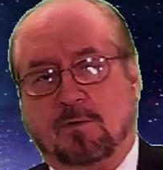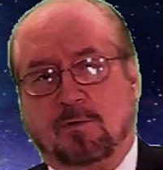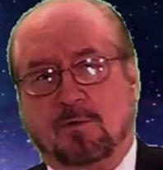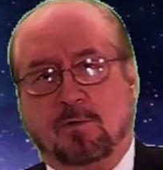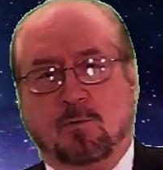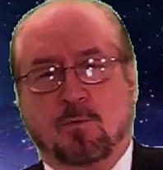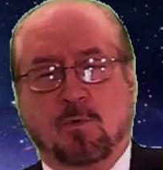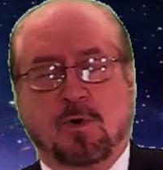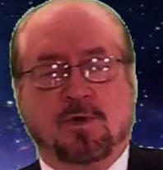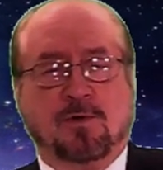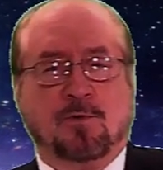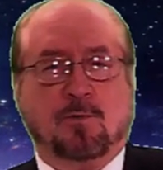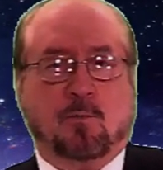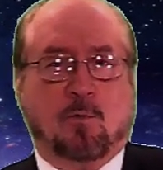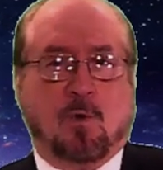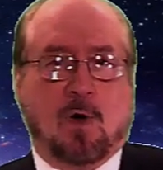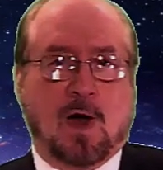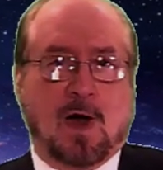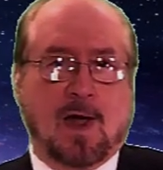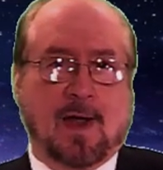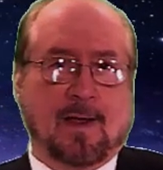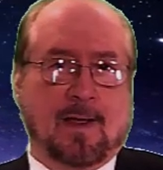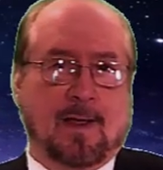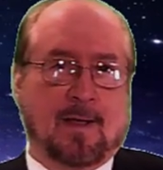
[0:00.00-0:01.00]
You wonder
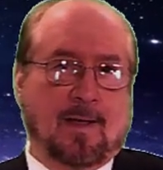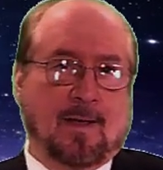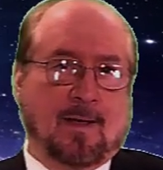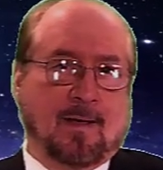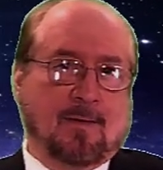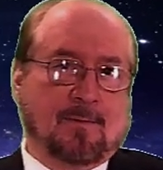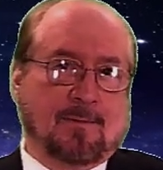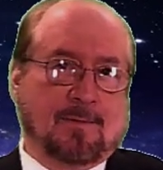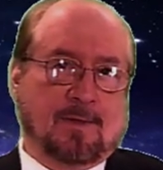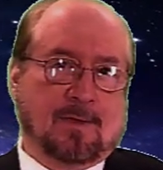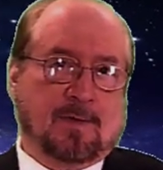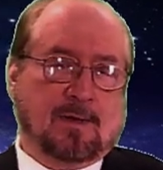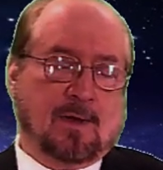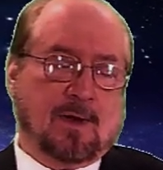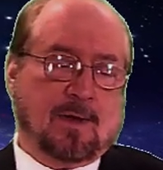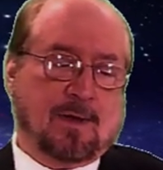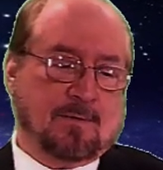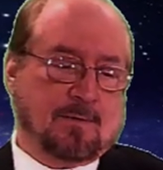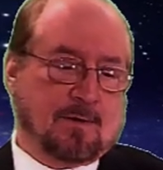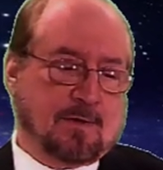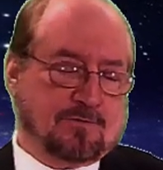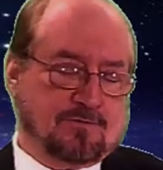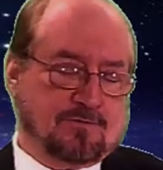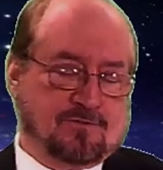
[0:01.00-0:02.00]
why the uh,
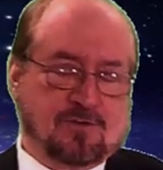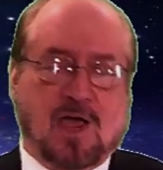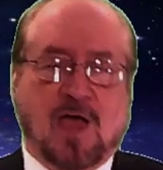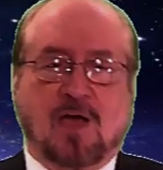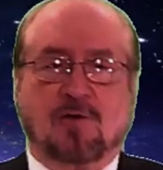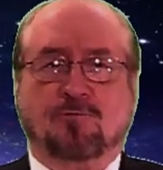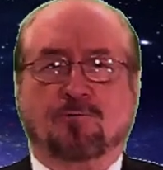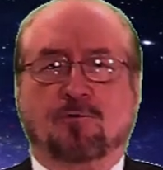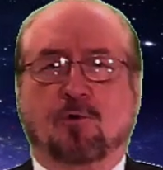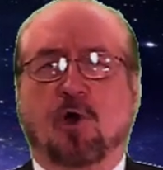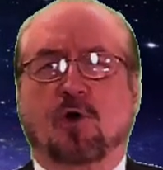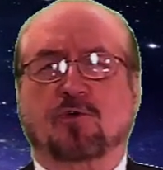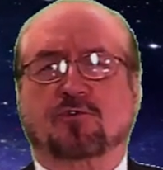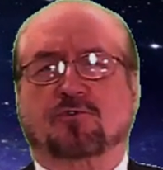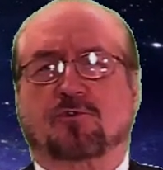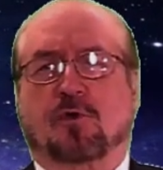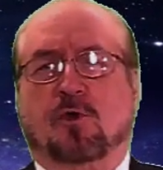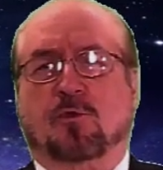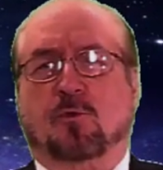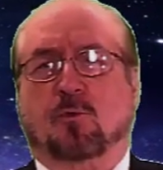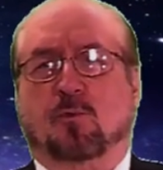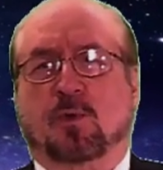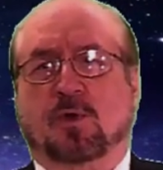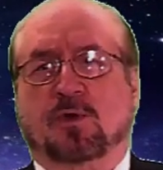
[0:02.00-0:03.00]
Jack Frost
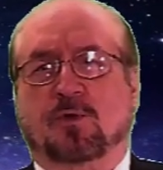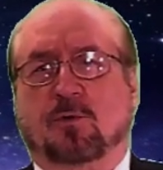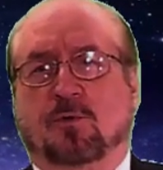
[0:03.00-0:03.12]
on the window